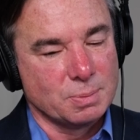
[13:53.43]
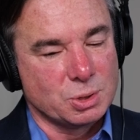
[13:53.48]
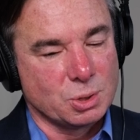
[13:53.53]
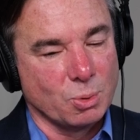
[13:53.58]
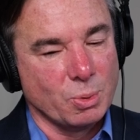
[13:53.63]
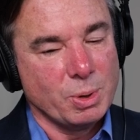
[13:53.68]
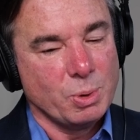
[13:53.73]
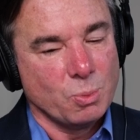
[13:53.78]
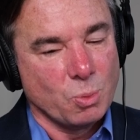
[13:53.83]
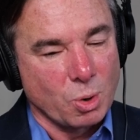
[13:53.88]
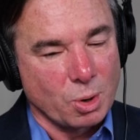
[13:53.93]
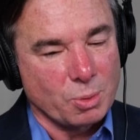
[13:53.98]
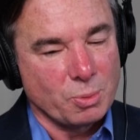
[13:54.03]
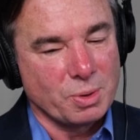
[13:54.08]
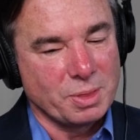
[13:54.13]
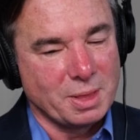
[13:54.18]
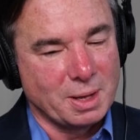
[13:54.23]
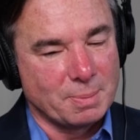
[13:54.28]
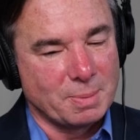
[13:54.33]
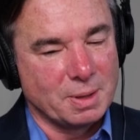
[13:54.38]
So we work
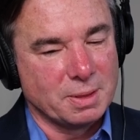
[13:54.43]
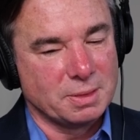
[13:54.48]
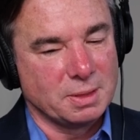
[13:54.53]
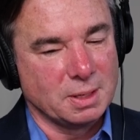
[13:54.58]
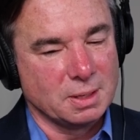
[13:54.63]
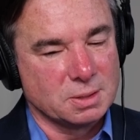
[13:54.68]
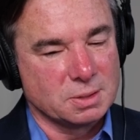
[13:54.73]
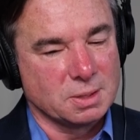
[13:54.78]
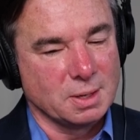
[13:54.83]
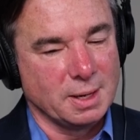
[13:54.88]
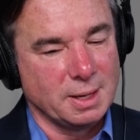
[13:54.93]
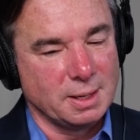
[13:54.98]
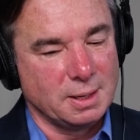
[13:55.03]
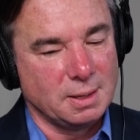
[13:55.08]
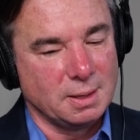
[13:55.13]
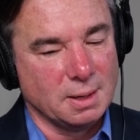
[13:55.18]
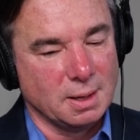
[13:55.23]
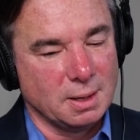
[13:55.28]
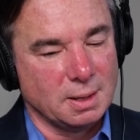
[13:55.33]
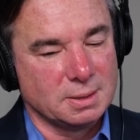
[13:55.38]
with them on things
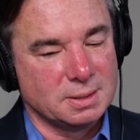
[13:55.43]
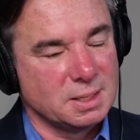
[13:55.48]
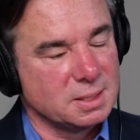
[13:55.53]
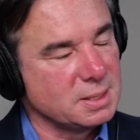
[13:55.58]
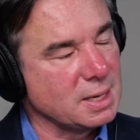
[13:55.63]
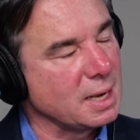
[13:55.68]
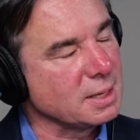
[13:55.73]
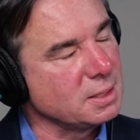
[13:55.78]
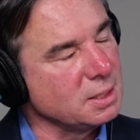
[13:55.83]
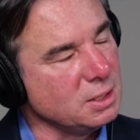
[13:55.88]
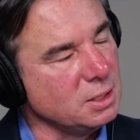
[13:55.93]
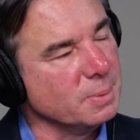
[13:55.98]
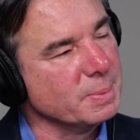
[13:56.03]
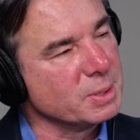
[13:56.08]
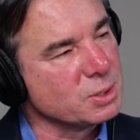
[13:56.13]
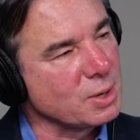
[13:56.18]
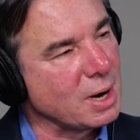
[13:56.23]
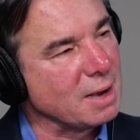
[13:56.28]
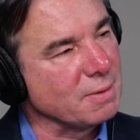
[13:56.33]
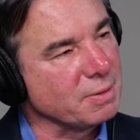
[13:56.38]
like detecting
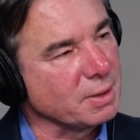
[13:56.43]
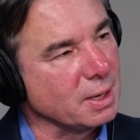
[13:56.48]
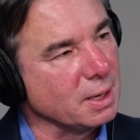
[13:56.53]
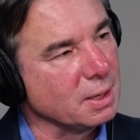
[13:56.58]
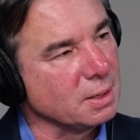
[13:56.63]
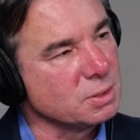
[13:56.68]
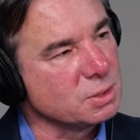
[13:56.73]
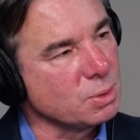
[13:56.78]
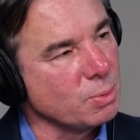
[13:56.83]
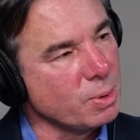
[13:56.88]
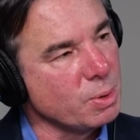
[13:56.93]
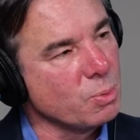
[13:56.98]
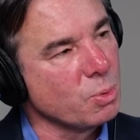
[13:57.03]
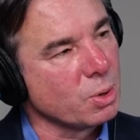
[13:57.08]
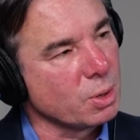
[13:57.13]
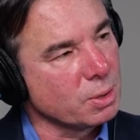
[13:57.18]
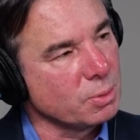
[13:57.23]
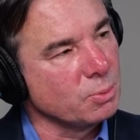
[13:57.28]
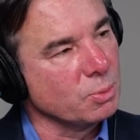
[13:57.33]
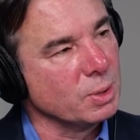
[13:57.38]
human trafficking. So we
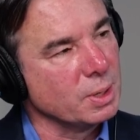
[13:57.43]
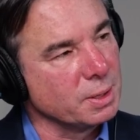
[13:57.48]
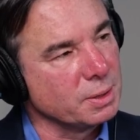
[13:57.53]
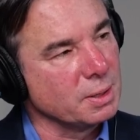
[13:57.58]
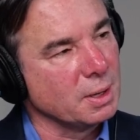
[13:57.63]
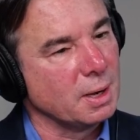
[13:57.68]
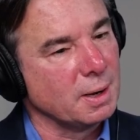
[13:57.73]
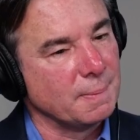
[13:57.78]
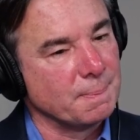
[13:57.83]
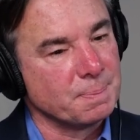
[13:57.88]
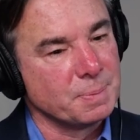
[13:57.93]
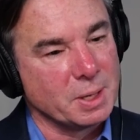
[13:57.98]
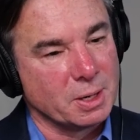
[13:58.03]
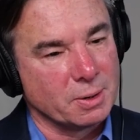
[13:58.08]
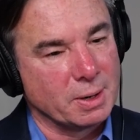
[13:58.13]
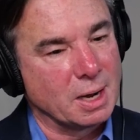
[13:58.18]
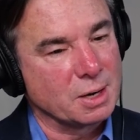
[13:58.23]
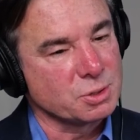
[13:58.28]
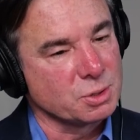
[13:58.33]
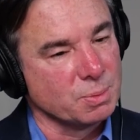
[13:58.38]
work with
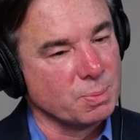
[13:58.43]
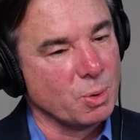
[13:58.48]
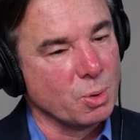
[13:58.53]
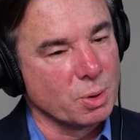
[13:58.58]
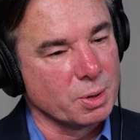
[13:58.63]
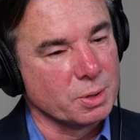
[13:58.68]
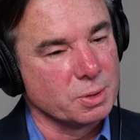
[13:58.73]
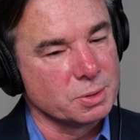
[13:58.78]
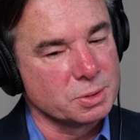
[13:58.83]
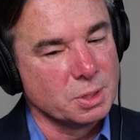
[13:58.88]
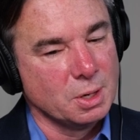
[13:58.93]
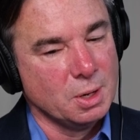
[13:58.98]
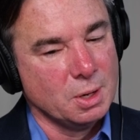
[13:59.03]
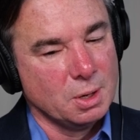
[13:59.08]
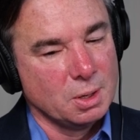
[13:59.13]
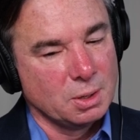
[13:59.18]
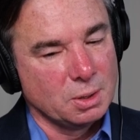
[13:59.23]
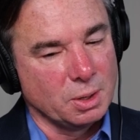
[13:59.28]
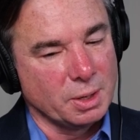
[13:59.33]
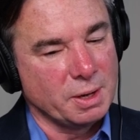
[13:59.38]
international borders,
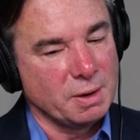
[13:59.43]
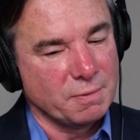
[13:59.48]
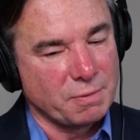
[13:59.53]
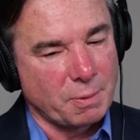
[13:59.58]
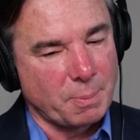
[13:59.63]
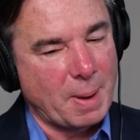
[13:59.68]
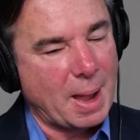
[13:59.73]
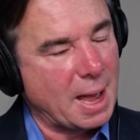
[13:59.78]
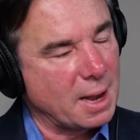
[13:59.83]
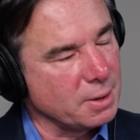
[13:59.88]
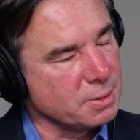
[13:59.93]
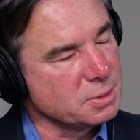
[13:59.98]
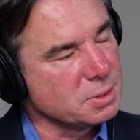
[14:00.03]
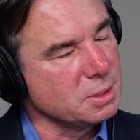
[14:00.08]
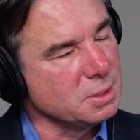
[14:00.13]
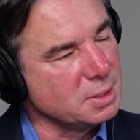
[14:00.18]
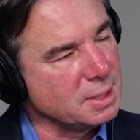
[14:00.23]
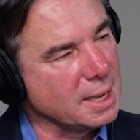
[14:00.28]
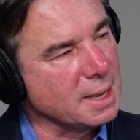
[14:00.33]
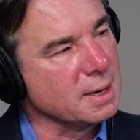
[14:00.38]
looking for patterns
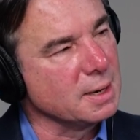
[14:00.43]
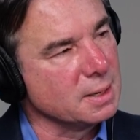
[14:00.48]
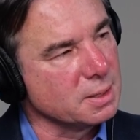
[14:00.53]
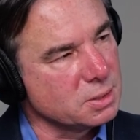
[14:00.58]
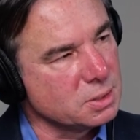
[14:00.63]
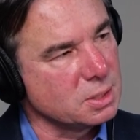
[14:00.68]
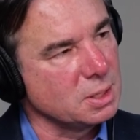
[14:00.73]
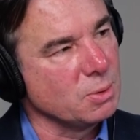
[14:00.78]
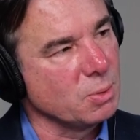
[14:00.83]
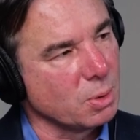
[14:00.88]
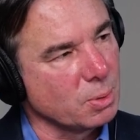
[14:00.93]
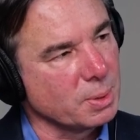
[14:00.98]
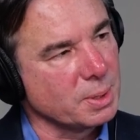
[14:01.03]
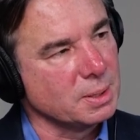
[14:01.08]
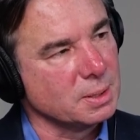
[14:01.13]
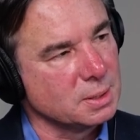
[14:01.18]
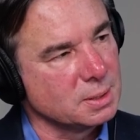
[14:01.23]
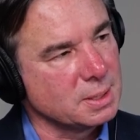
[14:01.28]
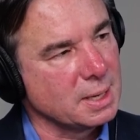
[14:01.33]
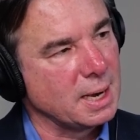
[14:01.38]
in data to see where we
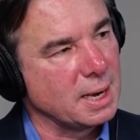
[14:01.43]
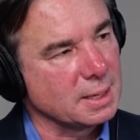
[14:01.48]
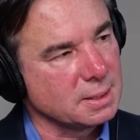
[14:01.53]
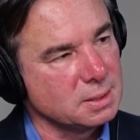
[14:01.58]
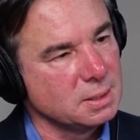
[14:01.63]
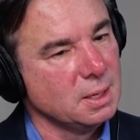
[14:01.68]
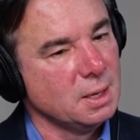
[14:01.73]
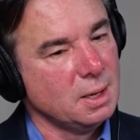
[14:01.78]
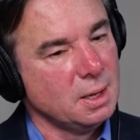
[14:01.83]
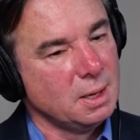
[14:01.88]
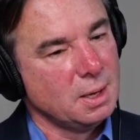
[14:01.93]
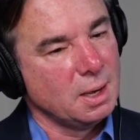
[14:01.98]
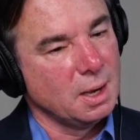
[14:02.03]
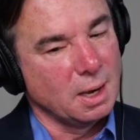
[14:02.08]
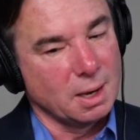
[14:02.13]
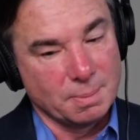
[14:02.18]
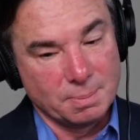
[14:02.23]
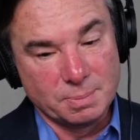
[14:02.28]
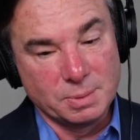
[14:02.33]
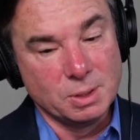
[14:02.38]
can detect
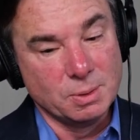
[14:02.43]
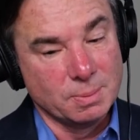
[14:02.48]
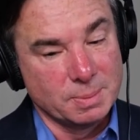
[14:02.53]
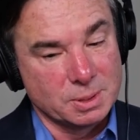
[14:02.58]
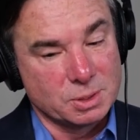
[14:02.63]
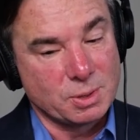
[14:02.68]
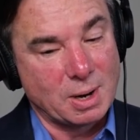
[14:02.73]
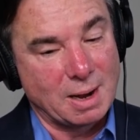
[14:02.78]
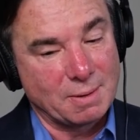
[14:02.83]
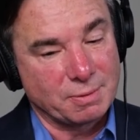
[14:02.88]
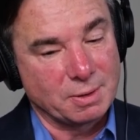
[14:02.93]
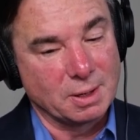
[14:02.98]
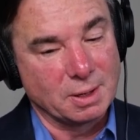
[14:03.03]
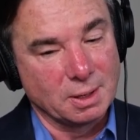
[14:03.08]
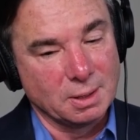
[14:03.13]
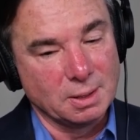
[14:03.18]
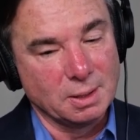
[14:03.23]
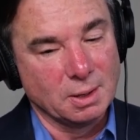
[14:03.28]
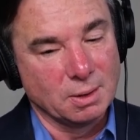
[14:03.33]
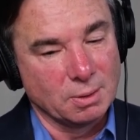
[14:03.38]
human
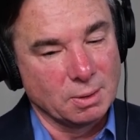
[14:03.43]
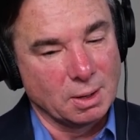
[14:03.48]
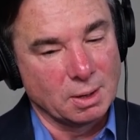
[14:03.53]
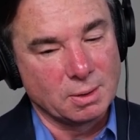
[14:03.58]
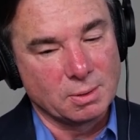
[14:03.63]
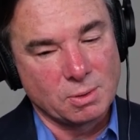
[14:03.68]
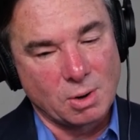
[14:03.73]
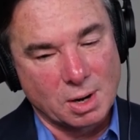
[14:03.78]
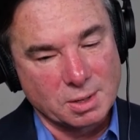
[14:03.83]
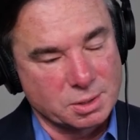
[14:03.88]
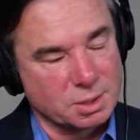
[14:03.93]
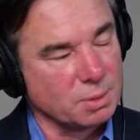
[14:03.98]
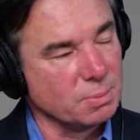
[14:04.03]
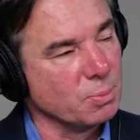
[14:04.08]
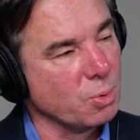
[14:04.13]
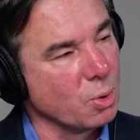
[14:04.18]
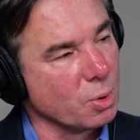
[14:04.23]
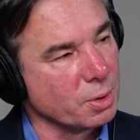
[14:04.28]
trafficking, crossing